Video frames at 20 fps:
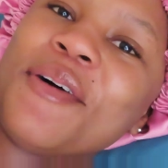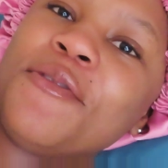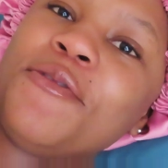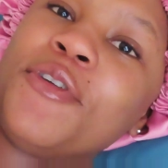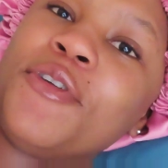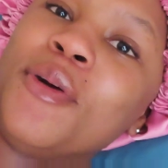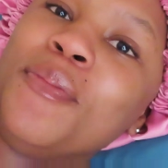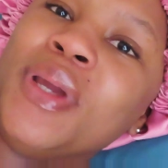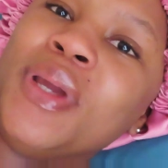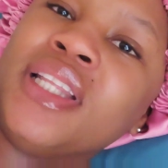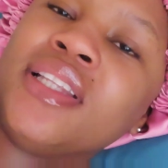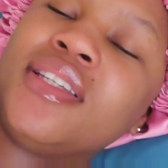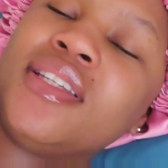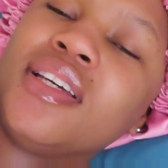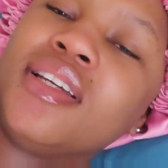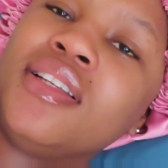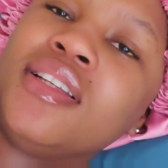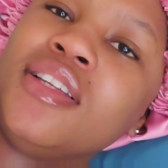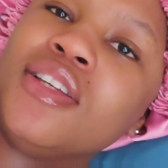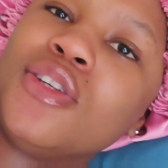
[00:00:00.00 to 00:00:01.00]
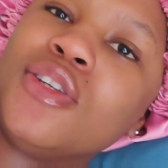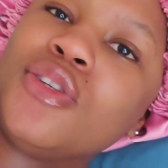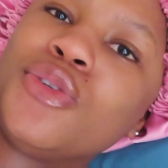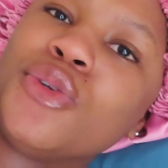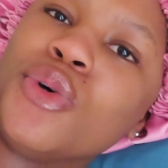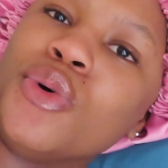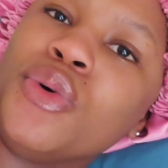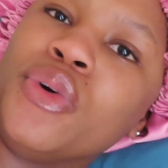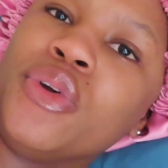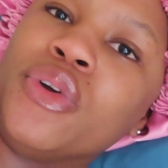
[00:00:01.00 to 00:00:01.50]
fermented
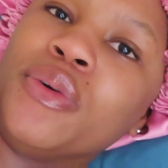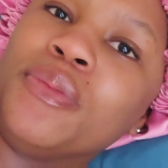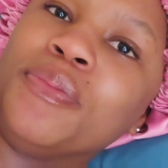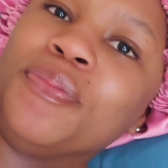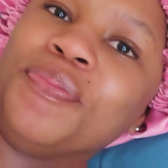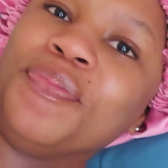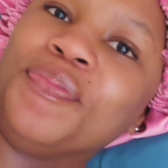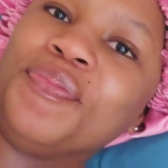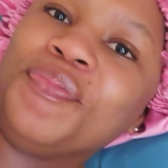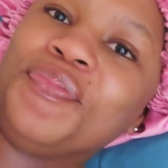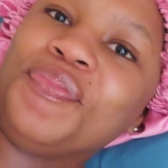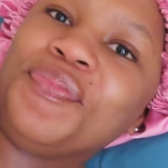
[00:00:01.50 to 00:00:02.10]
sorghum.